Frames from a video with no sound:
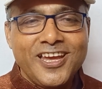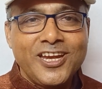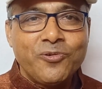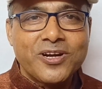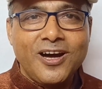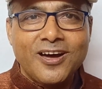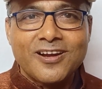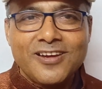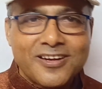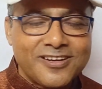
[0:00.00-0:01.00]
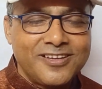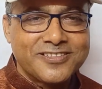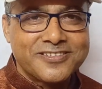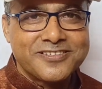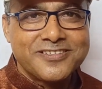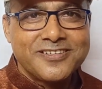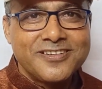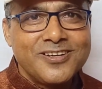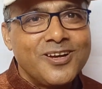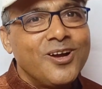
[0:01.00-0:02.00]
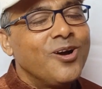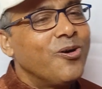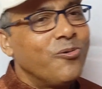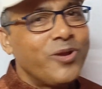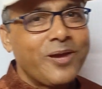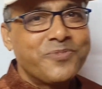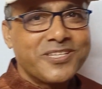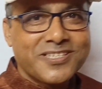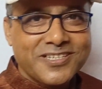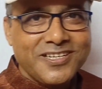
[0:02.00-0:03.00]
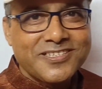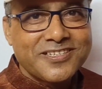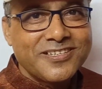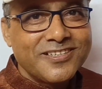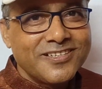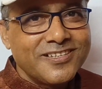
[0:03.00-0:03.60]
In our earlier class, we have discussed